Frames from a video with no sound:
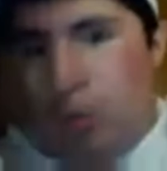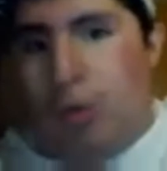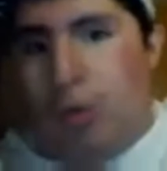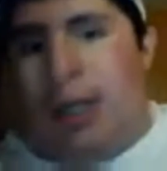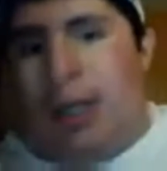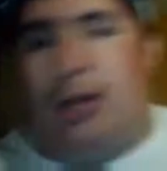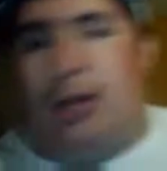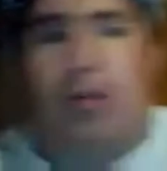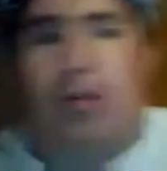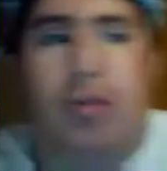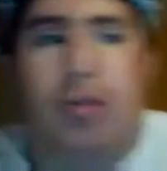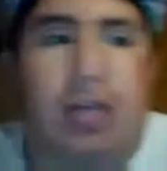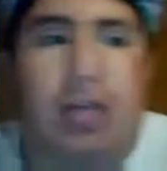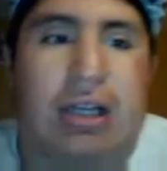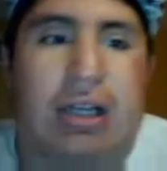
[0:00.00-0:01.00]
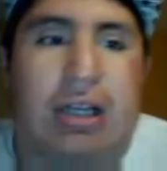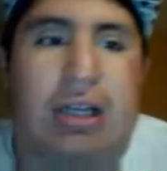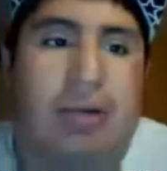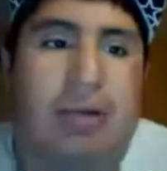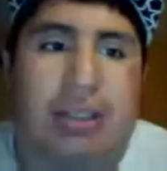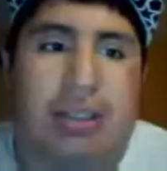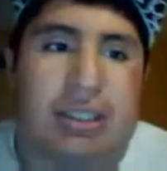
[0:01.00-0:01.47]
we're not going to go
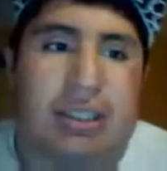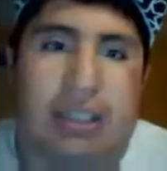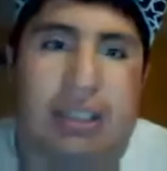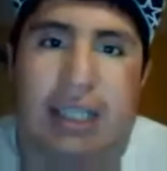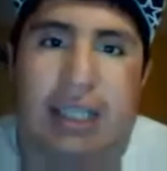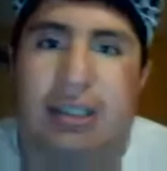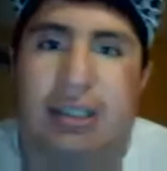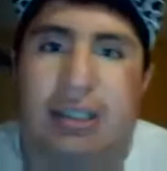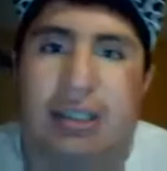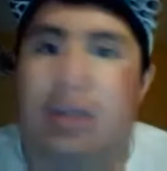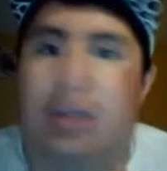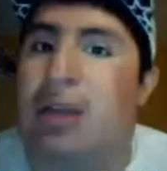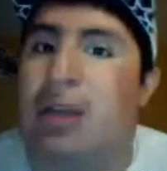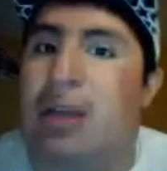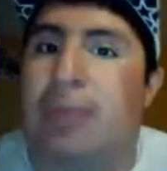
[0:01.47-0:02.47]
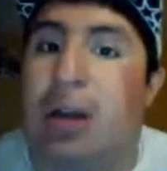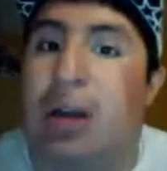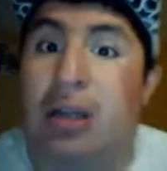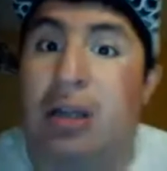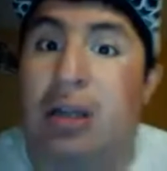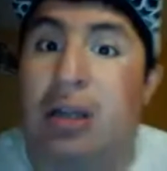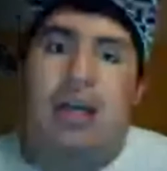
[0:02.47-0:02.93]
there because the Sox not there
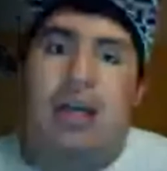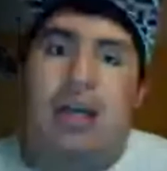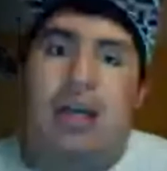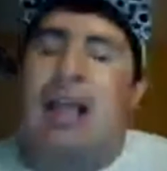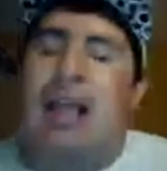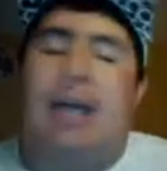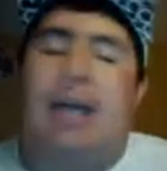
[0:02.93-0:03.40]
anymore. A